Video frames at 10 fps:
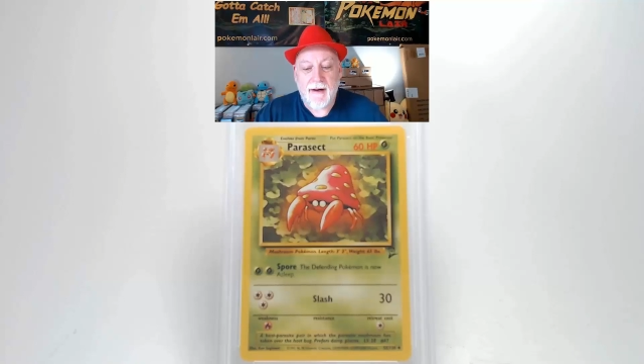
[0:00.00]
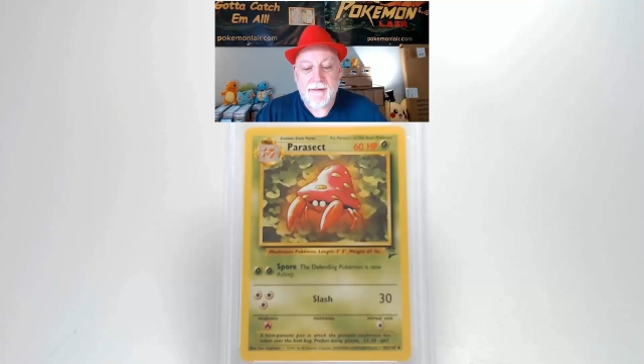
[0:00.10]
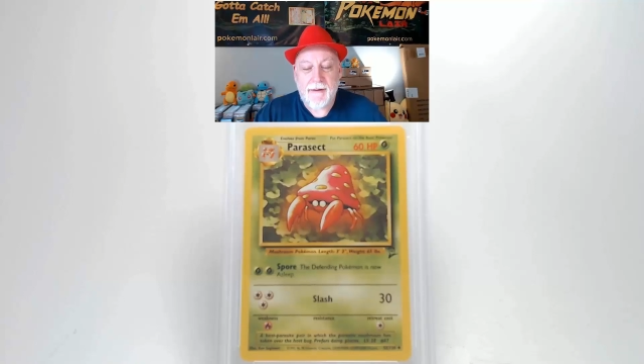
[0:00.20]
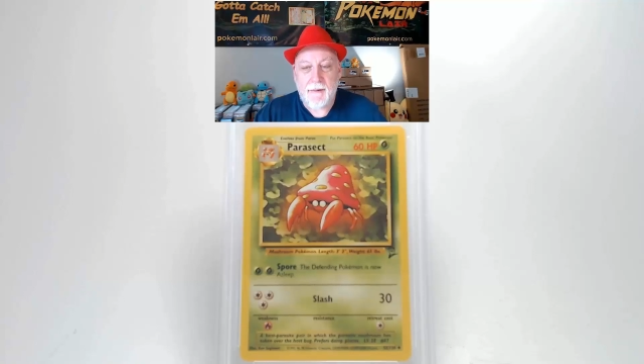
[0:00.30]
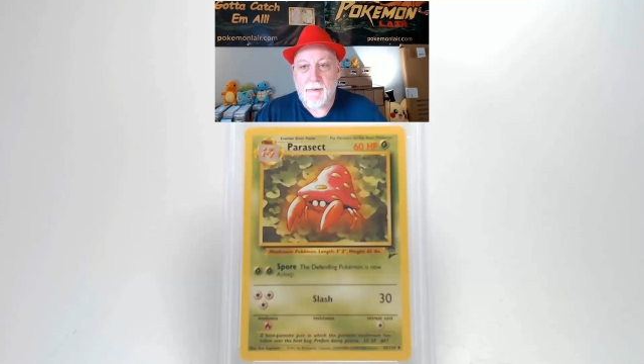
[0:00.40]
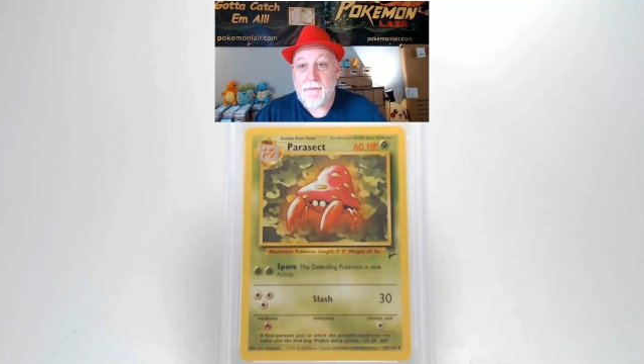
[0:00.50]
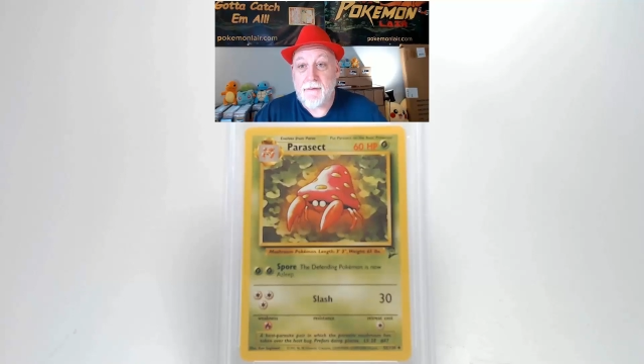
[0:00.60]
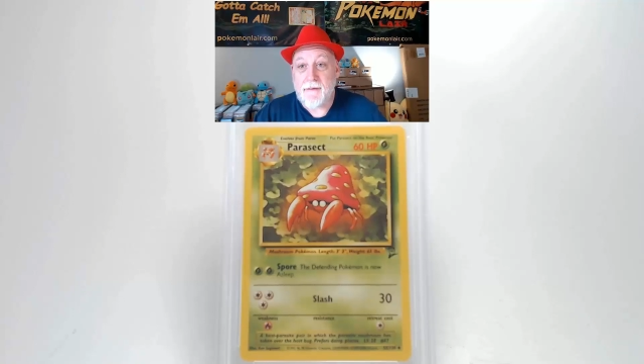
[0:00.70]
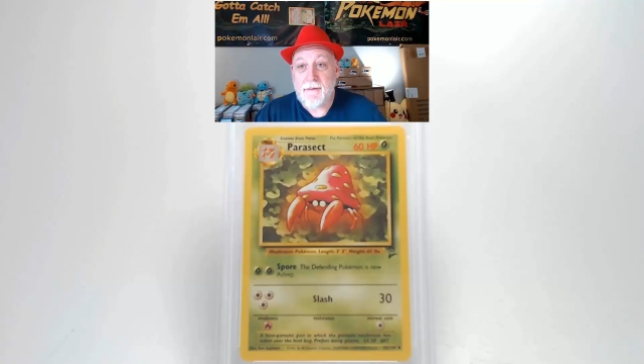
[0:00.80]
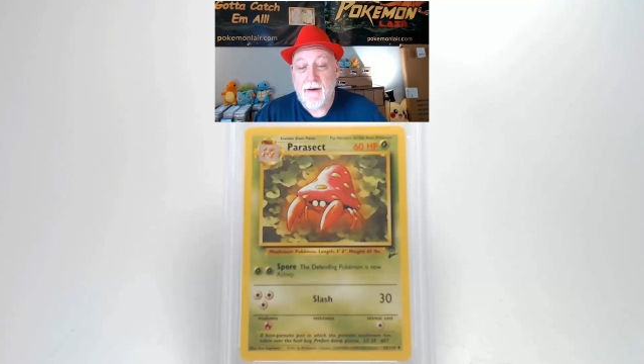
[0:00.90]
the number
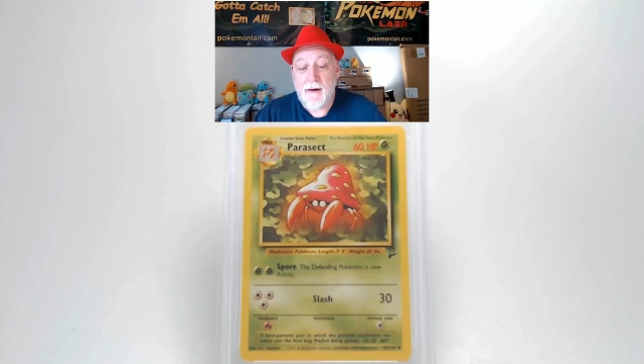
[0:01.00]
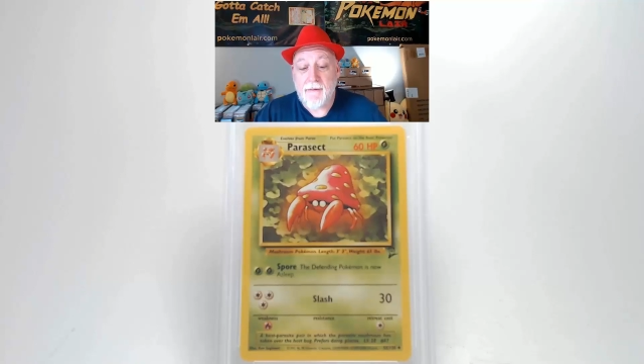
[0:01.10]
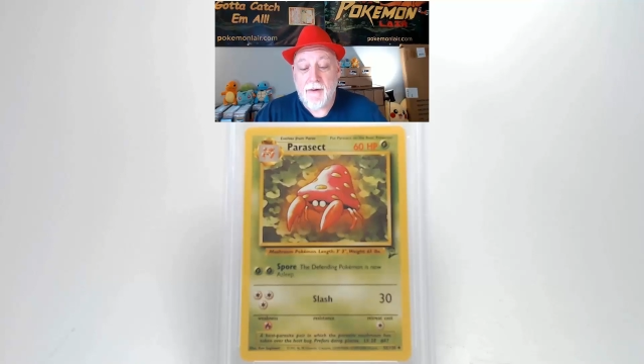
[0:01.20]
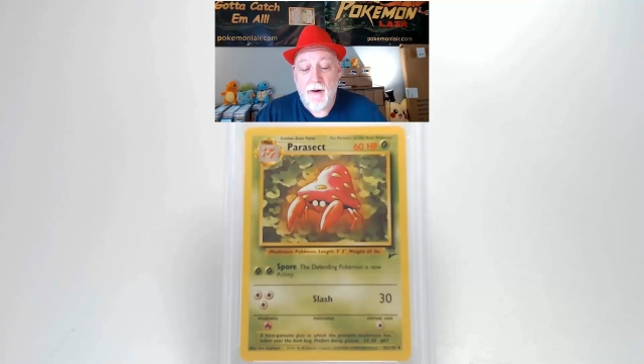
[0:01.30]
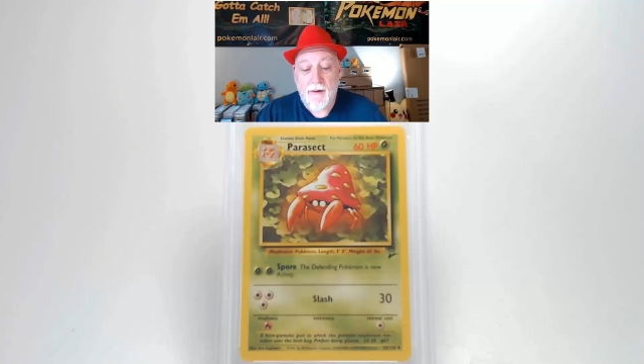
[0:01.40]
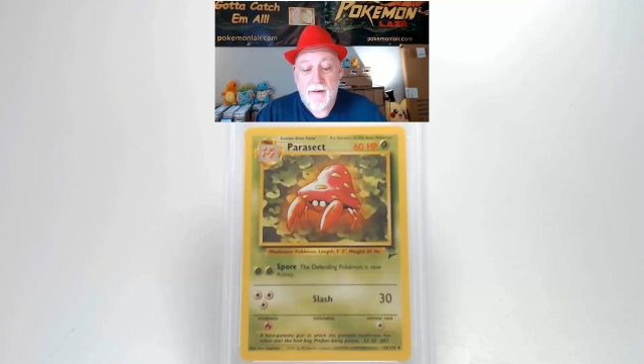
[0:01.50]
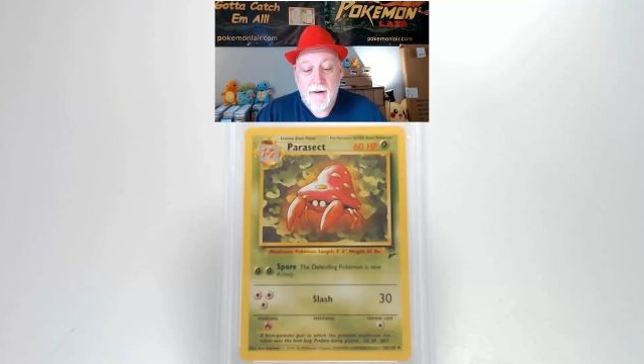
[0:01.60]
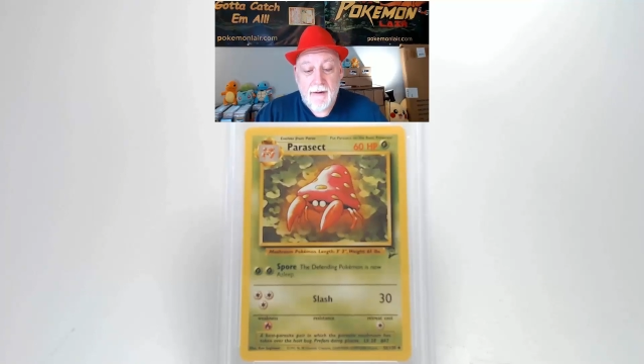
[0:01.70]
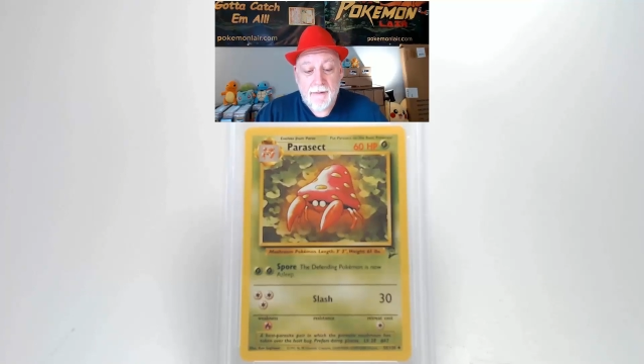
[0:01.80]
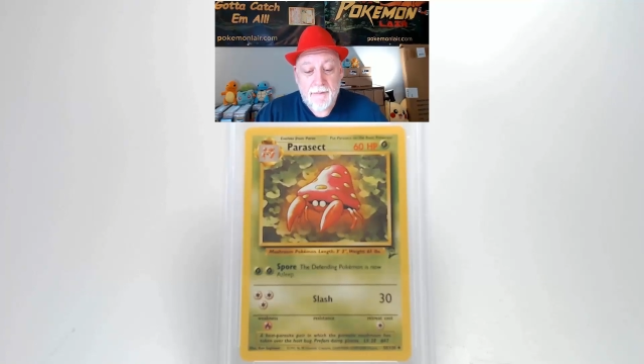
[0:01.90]
55 card.
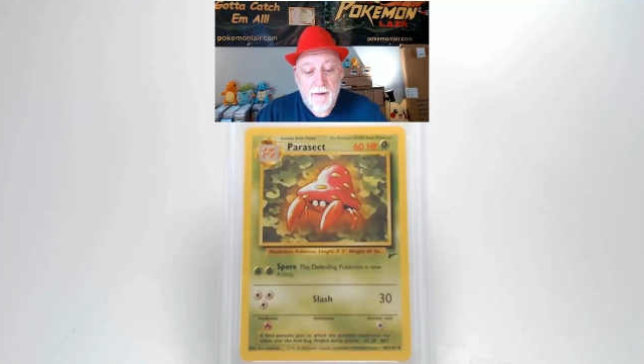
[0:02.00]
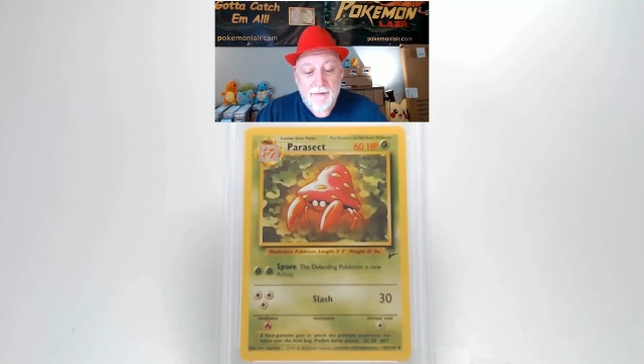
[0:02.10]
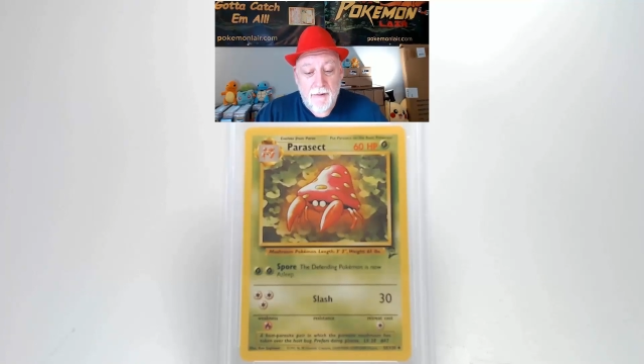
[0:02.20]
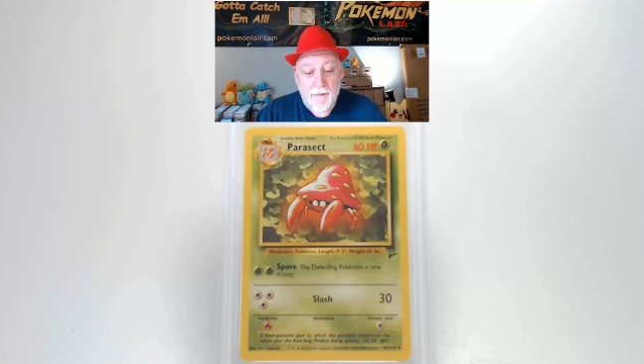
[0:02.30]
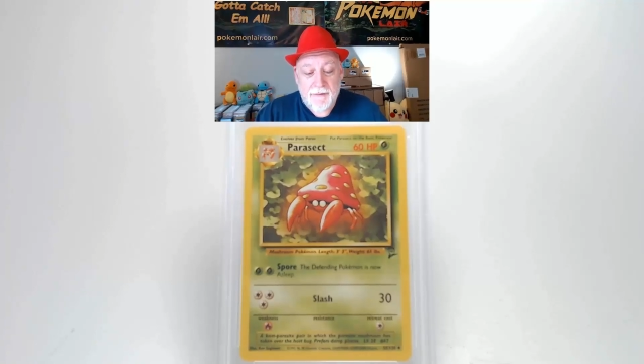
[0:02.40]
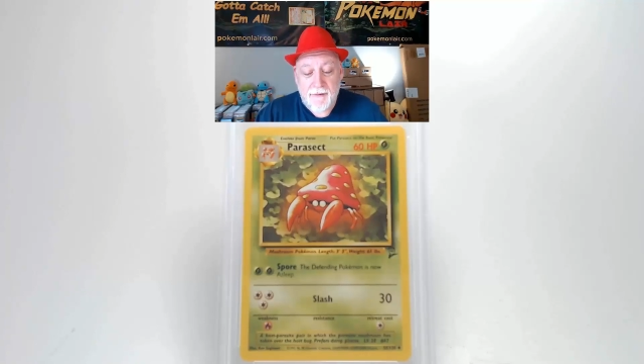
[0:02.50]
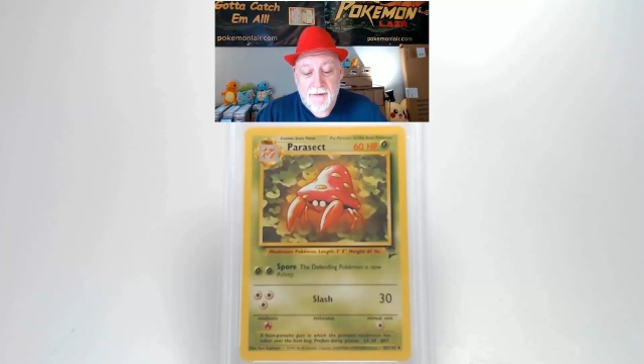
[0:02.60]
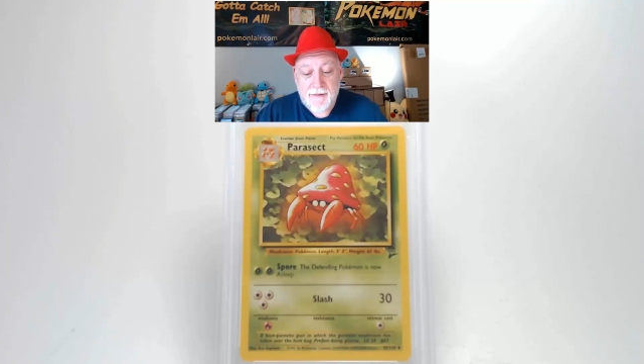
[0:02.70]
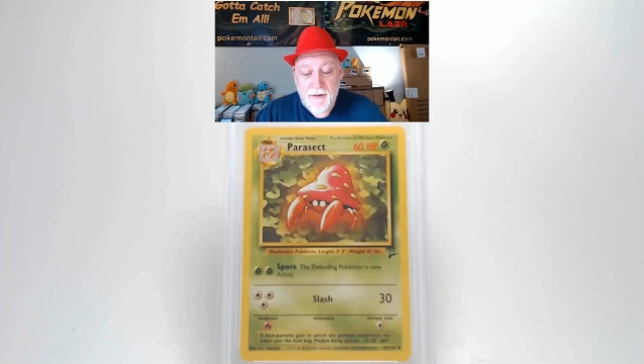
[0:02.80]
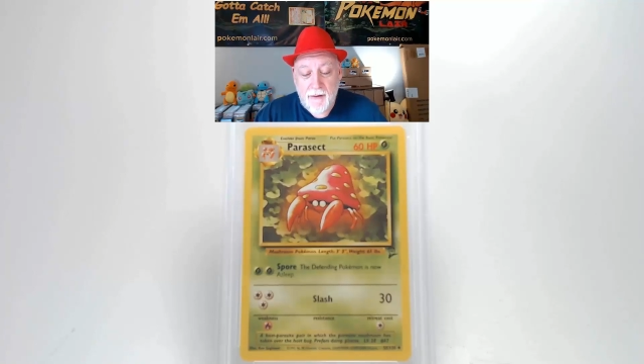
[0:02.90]
The front surface of
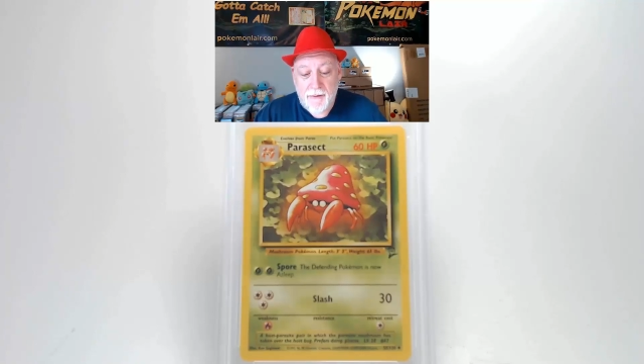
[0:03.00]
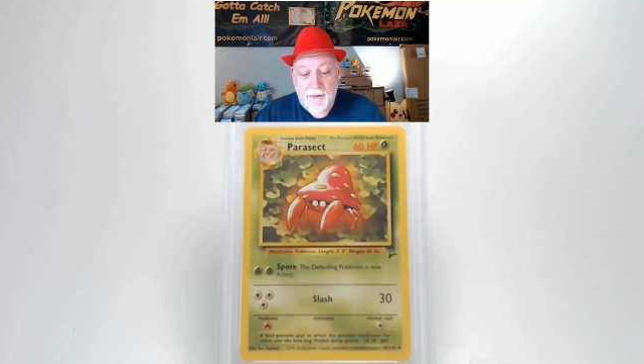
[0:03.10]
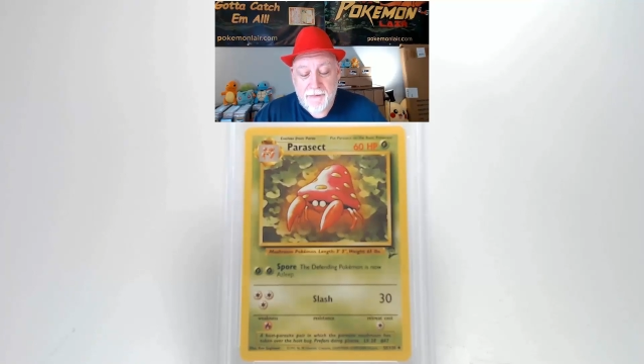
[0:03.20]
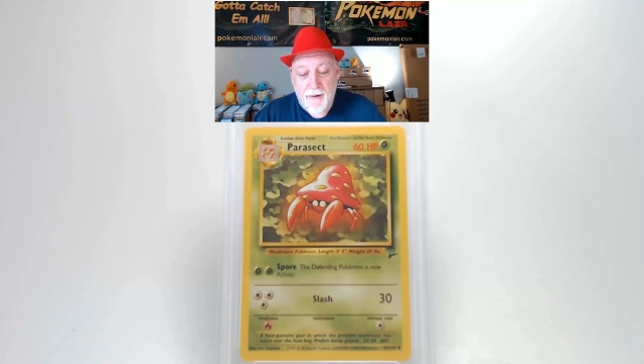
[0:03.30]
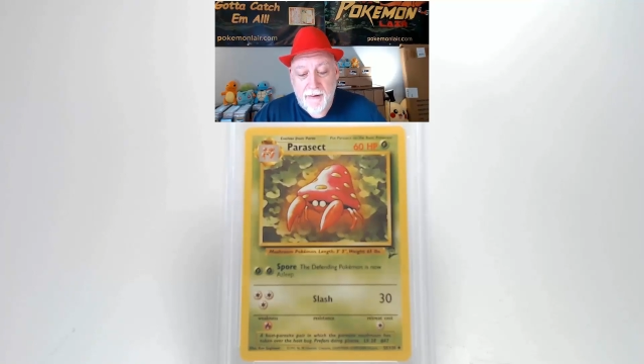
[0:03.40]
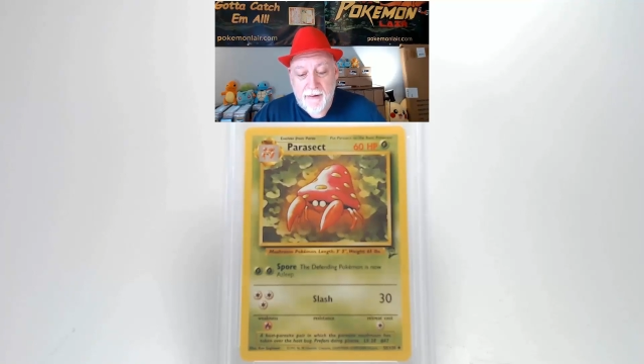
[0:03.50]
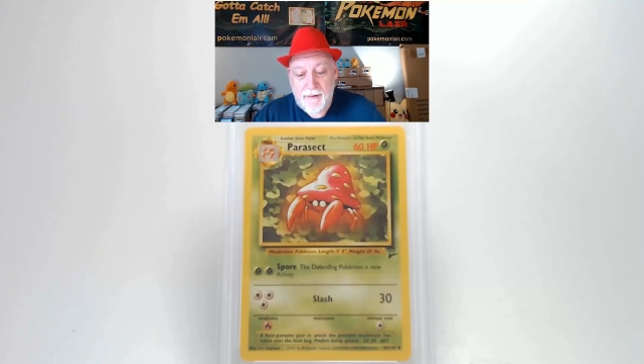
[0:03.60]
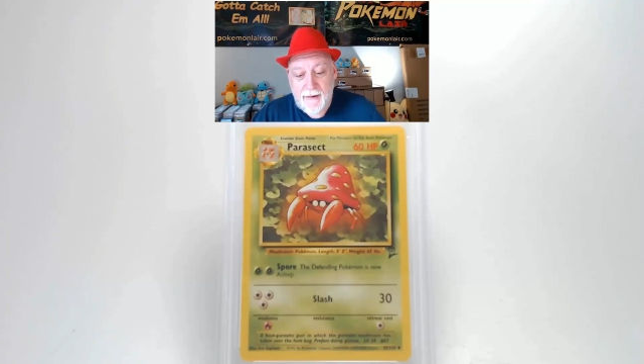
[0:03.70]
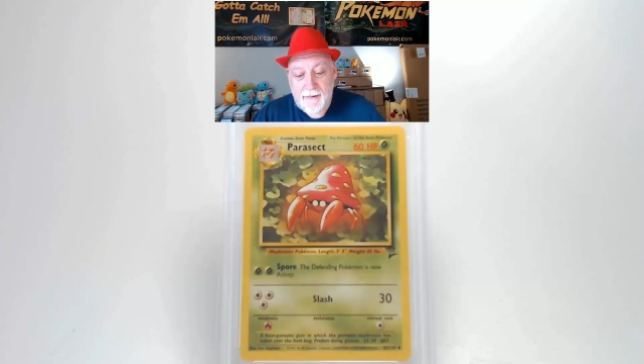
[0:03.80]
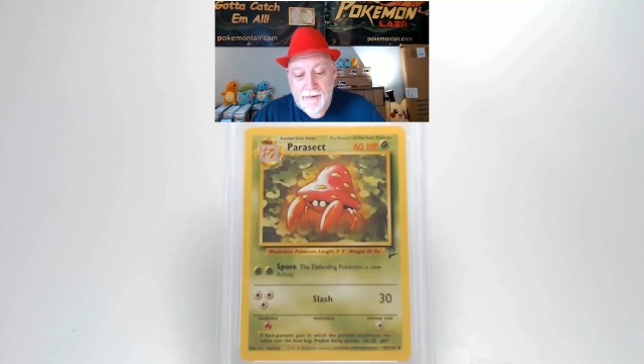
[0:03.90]
this card looks very clean.